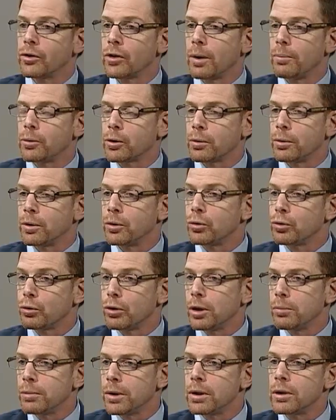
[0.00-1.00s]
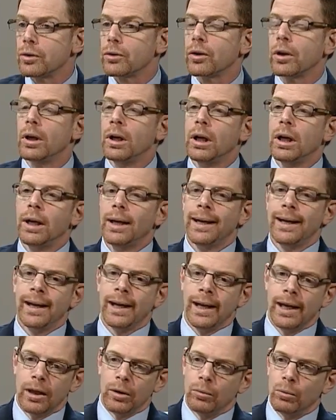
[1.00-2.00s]
subsequent treatments.
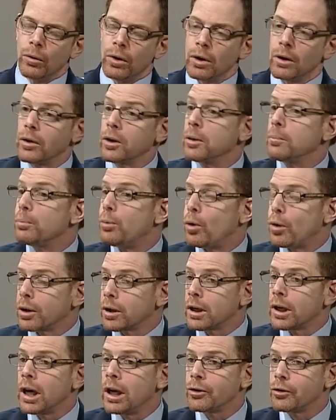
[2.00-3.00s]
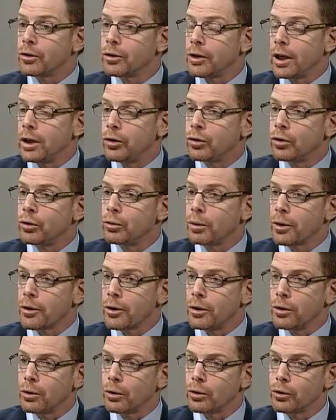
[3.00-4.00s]
And one of the important consultations
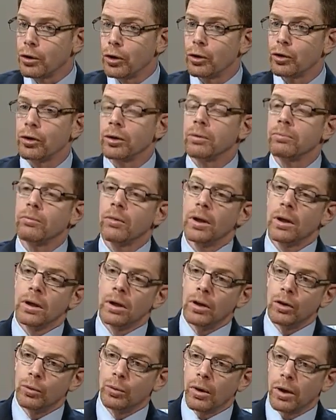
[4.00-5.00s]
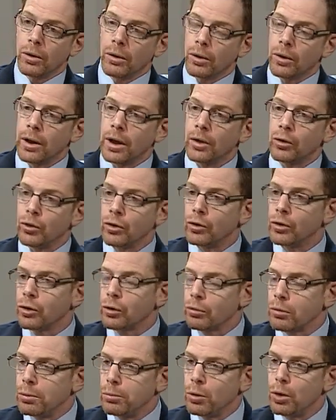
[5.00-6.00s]
with a neurosurgeon is whether they should
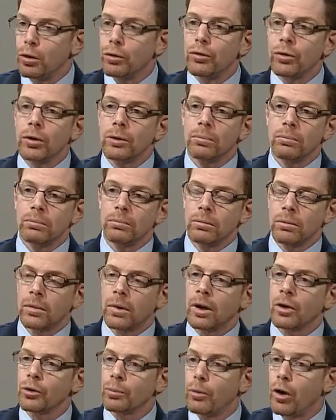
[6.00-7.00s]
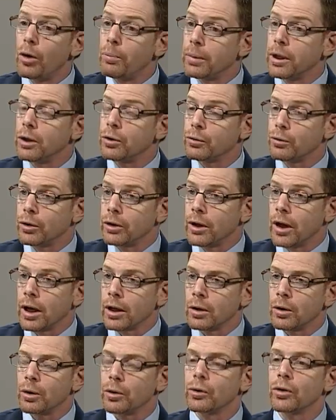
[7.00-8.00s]
just remove a small piece for
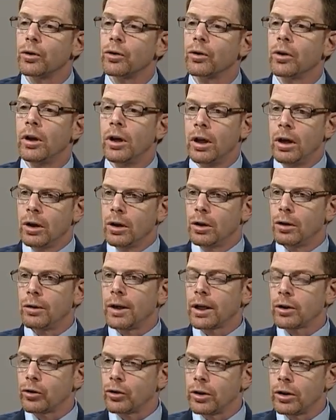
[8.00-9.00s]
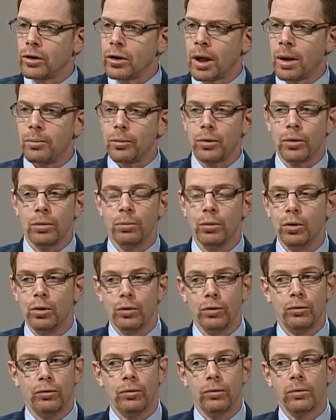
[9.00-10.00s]
diagnosis or actually attempt to
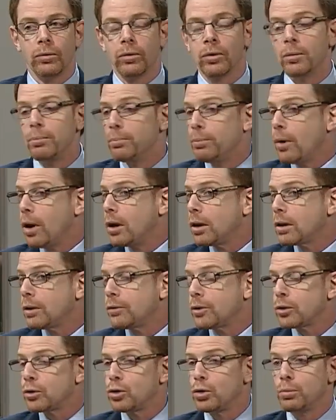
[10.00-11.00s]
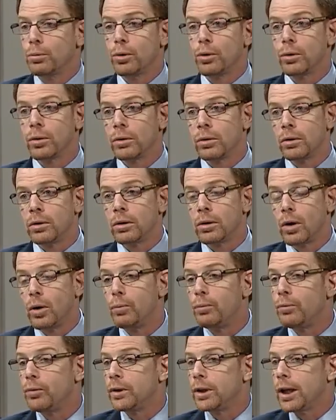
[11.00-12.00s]
move the bulk of the tumor or
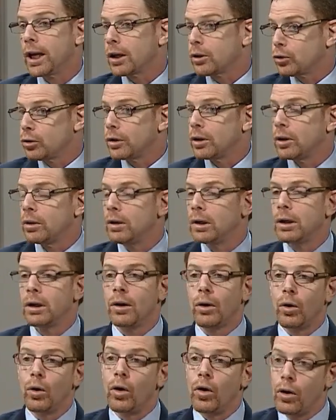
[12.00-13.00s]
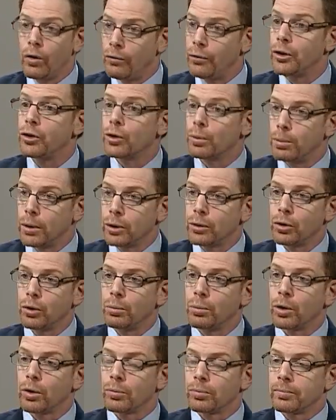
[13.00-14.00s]
hopefully actually all visible
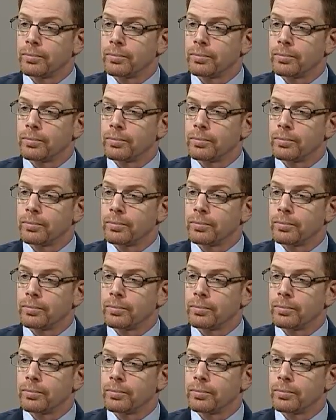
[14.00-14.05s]
tumor.